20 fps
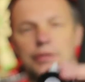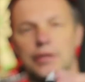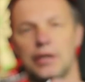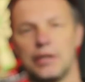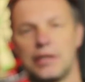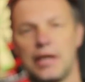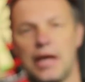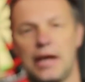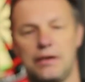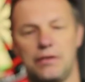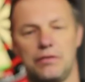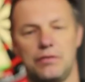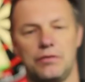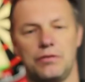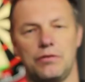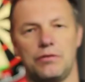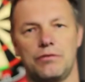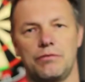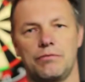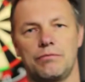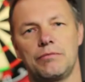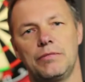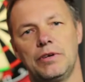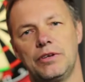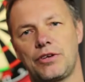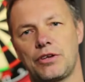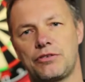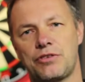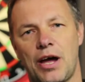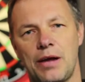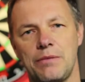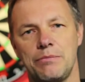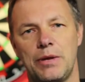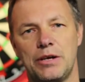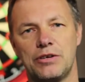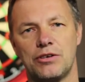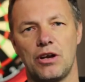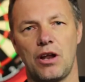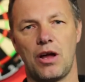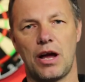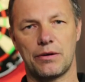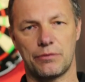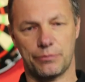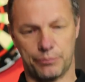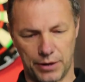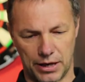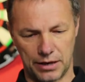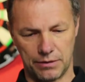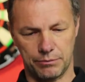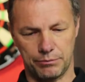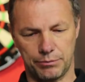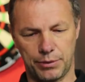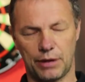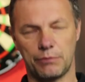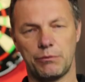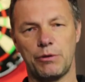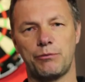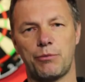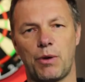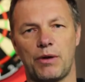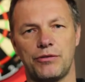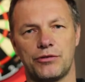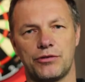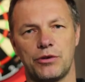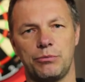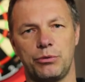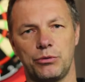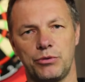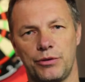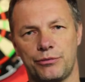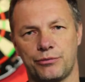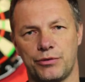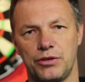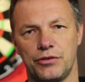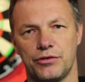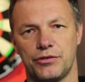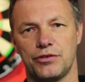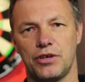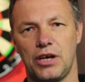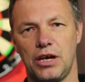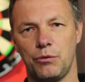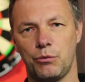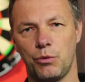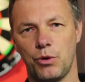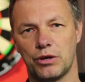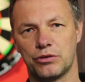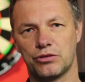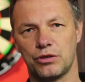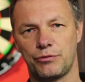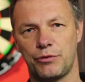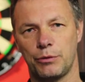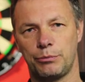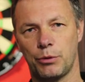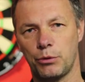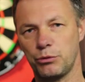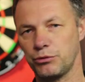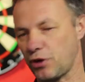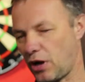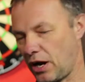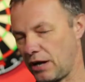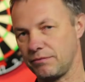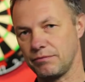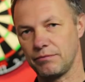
Again, it's a tape measure like thing, but with one simple difference. It works off the bullseye.